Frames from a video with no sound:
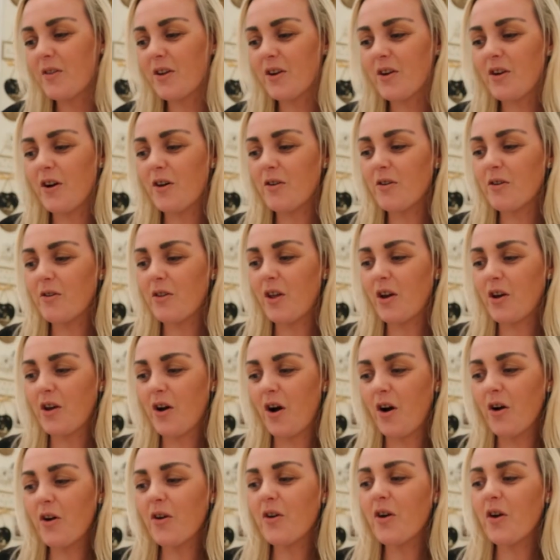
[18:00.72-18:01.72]
the
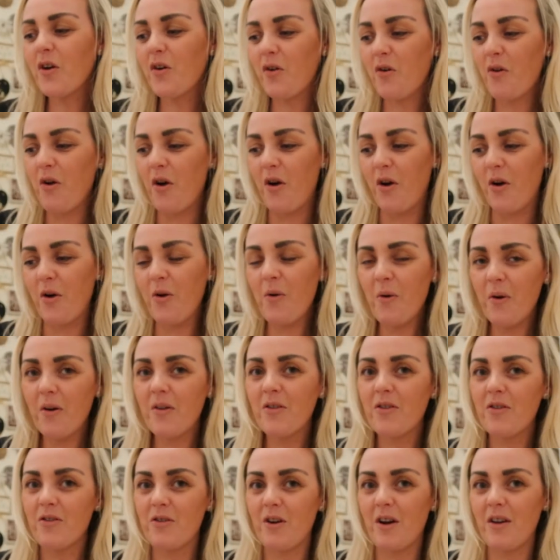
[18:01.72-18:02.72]
Conquer Crew,
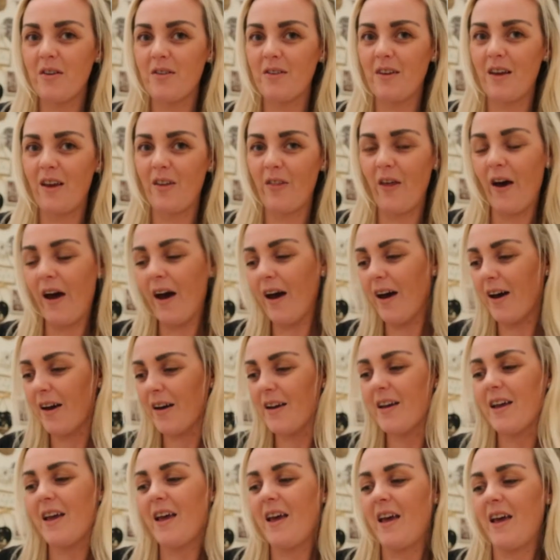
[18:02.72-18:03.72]
try and say that,
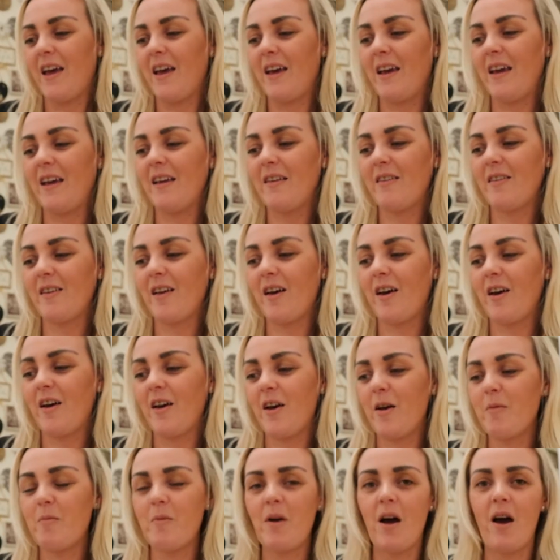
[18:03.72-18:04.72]
is
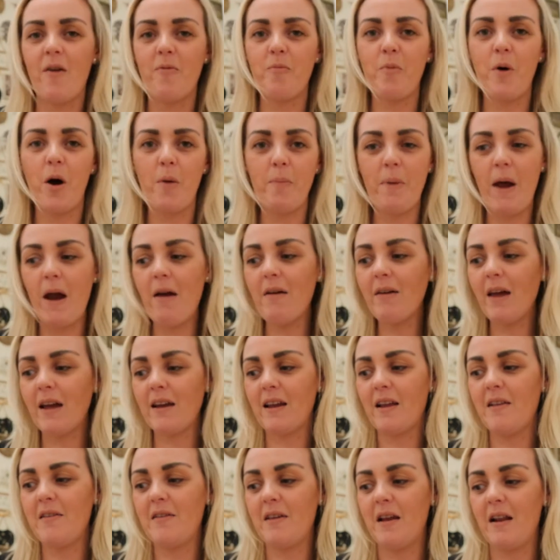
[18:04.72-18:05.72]
I've bought a pair of
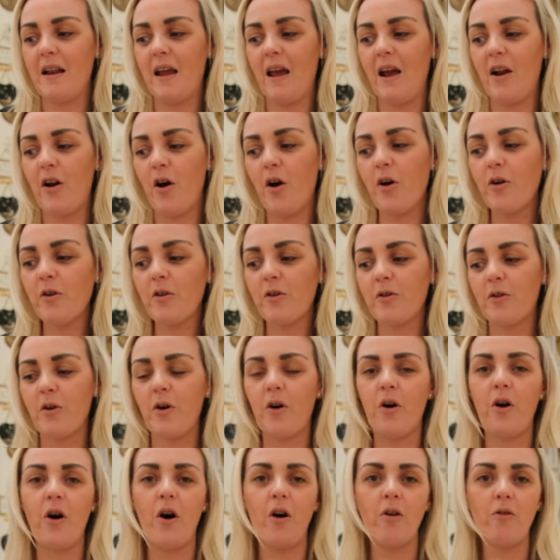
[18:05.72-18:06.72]
leggings in it and also
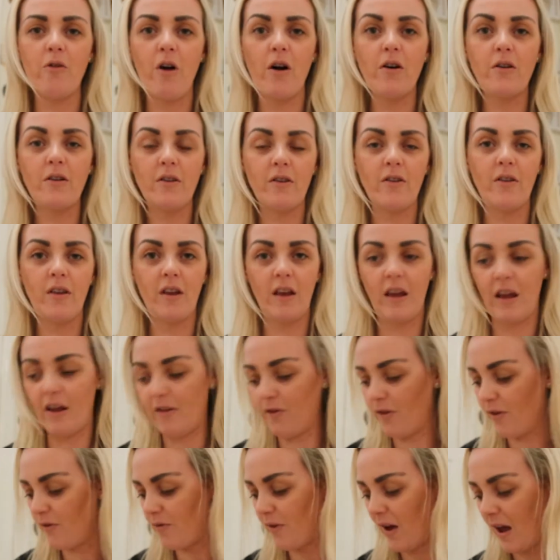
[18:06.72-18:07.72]
a long
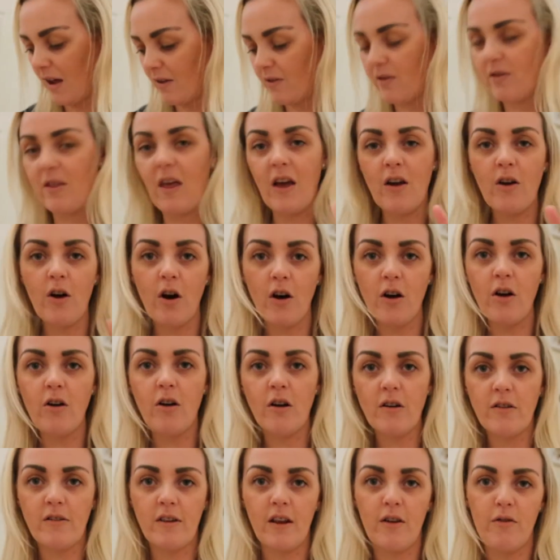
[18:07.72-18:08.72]
sleeve vest. They call it a
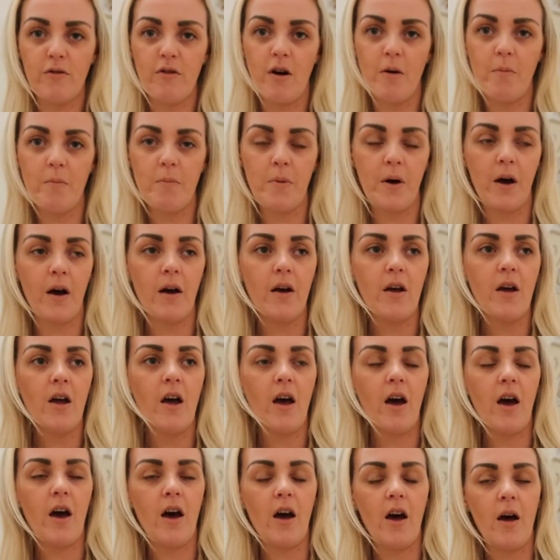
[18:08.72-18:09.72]
long sleeve romper.
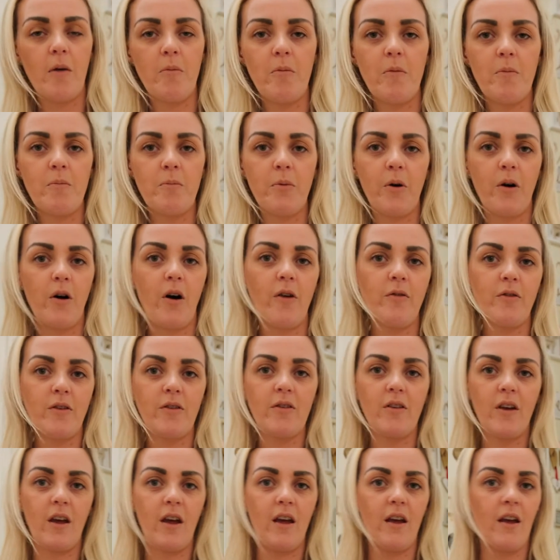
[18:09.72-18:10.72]
But
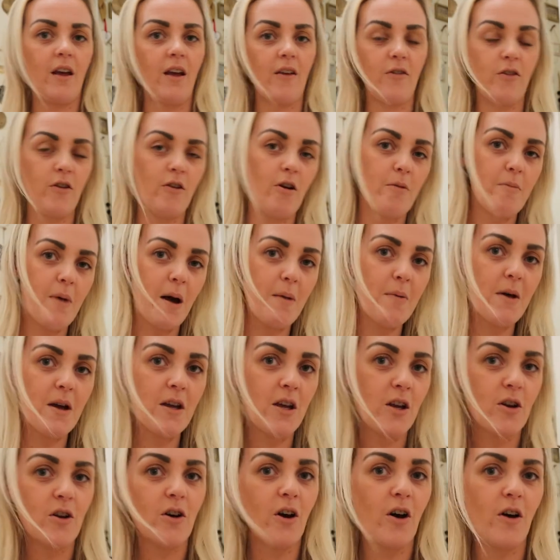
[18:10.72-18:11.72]
obviously, if you're a mama,
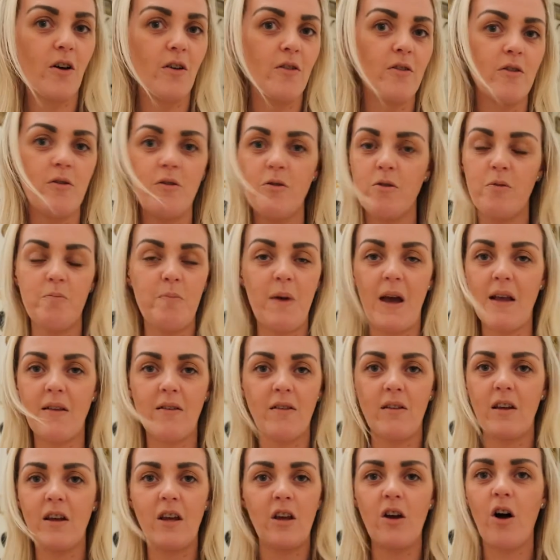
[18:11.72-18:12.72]
you know,
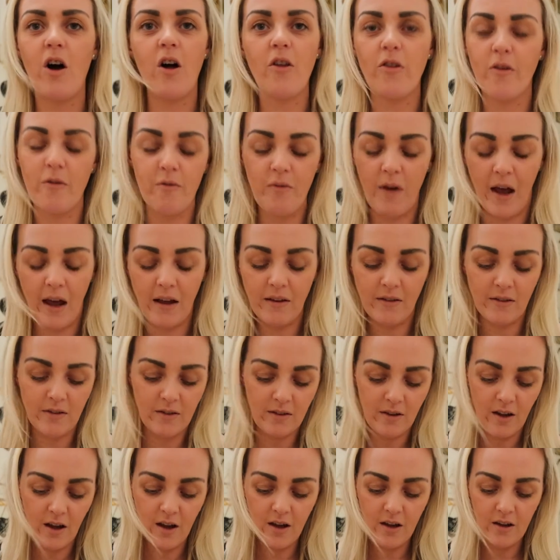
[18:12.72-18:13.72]
basically you call them
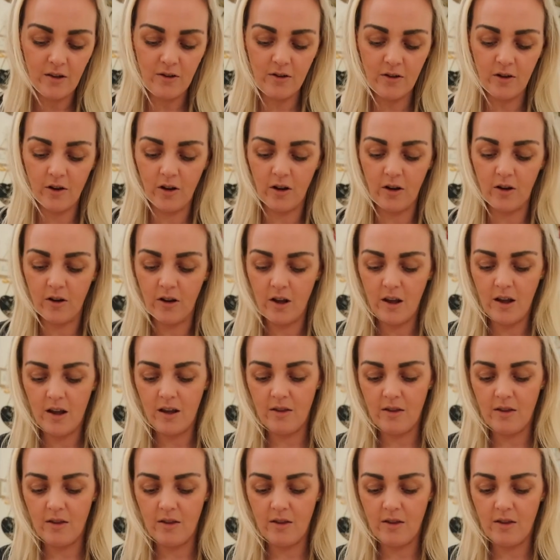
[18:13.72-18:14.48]
vests. So